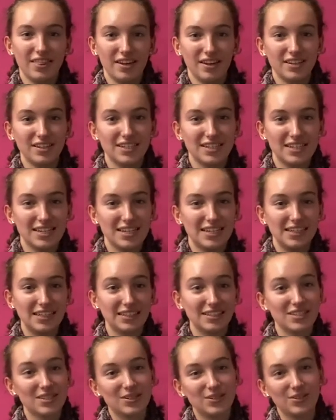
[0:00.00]

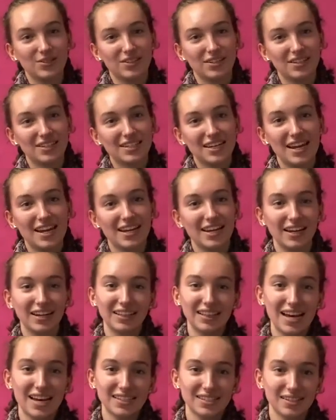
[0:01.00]
13 student taking
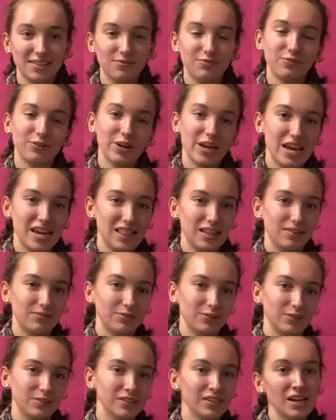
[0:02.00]
Latin for
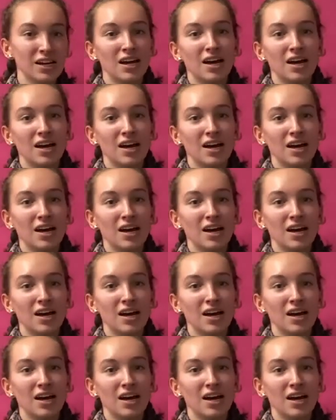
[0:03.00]
A-level,